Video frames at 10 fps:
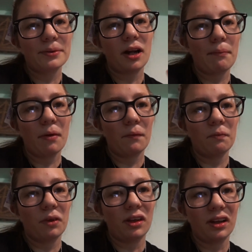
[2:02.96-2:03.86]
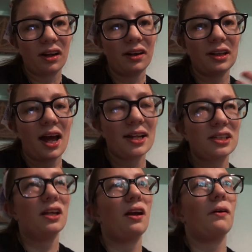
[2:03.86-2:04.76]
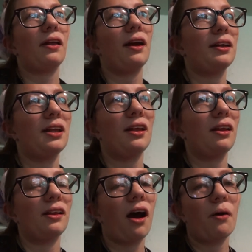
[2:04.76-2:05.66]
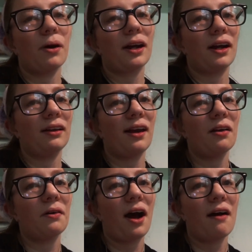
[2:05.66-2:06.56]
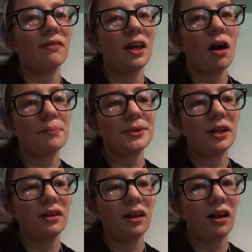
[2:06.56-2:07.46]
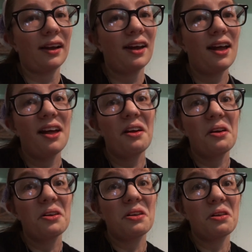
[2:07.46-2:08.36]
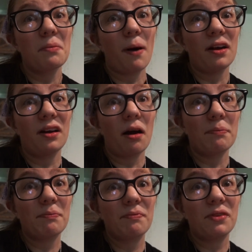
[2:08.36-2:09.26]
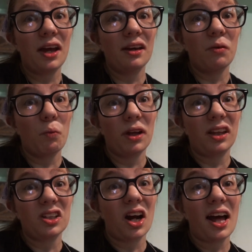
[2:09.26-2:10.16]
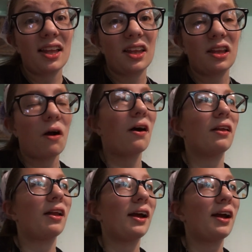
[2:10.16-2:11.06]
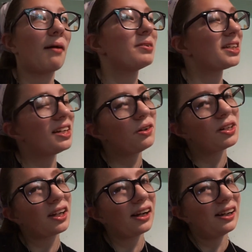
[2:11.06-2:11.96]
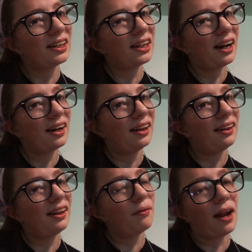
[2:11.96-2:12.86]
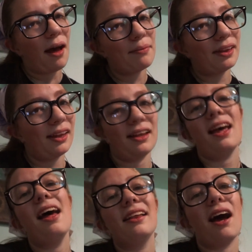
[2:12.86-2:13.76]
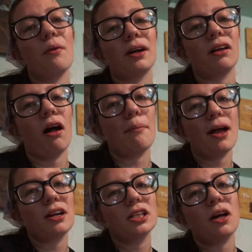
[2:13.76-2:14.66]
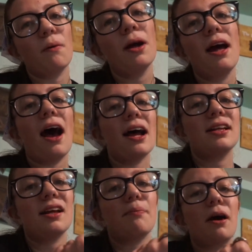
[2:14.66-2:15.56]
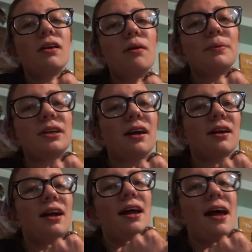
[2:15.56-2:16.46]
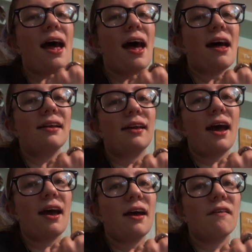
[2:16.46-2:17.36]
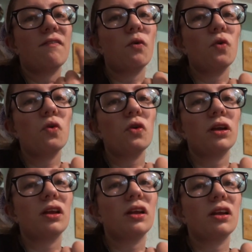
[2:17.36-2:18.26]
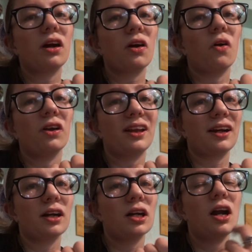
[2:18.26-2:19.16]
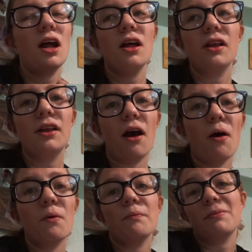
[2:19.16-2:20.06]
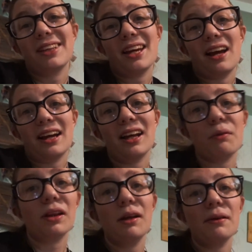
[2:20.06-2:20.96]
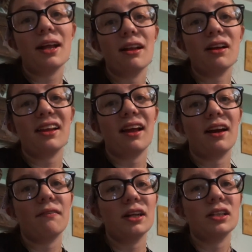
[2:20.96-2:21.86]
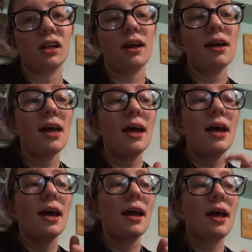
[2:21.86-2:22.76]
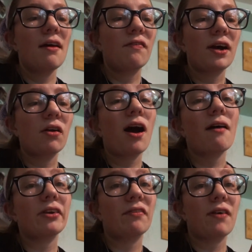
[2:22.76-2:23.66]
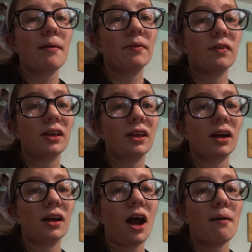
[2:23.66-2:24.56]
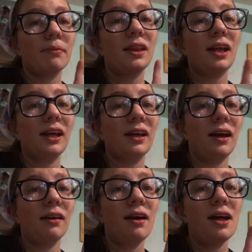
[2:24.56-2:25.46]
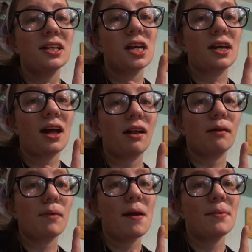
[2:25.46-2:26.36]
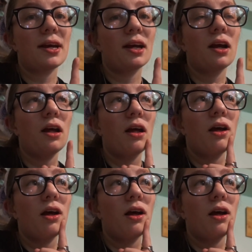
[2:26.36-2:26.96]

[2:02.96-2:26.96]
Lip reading: shirt but with the skirt attached, and I was like, this is not working. They don't have the option to like do the button-up thing with the dress. So I was like, I'm just gonna do a skirt and a shirt and see what happens, and that worked a lot better. So I did a button-up shirt and a full circle skirt. So I guess we'll see what that looks like eventually. If I don't have enough fabric for the skirt, I'm thinking to get like maybe